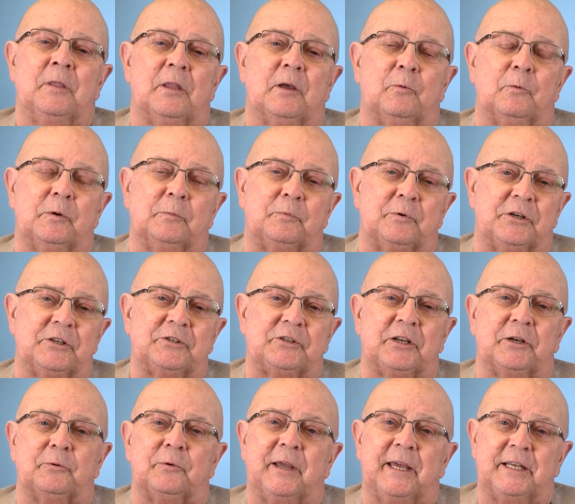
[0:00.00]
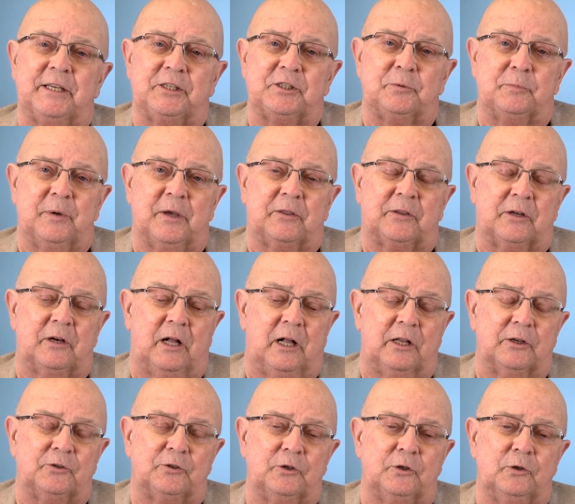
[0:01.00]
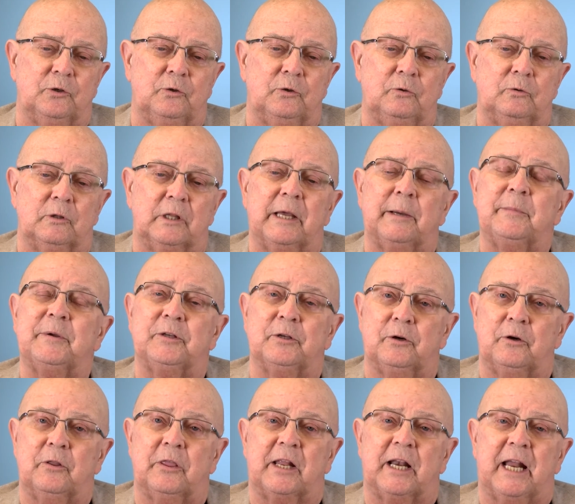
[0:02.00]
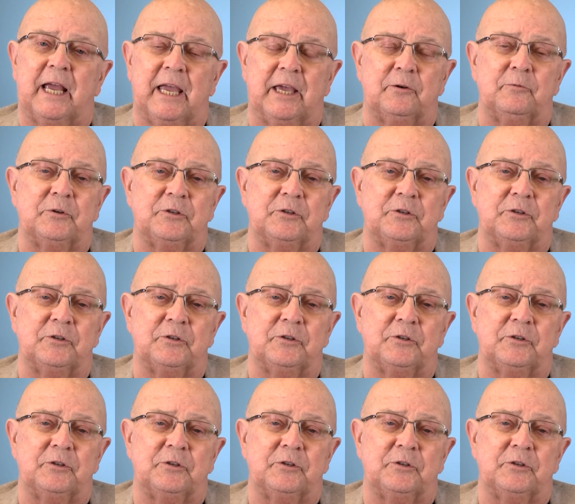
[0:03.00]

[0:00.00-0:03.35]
that when President Randy Smith called to let me know that I had